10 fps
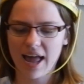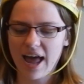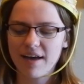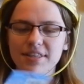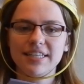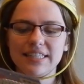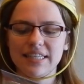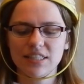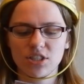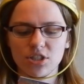have
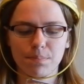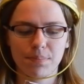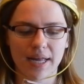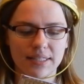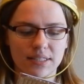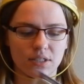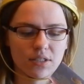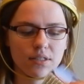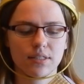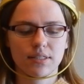these Easter
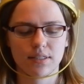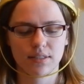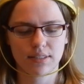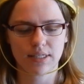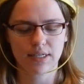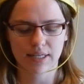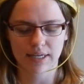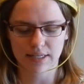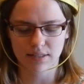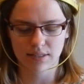pencils. You
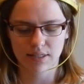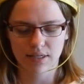see, like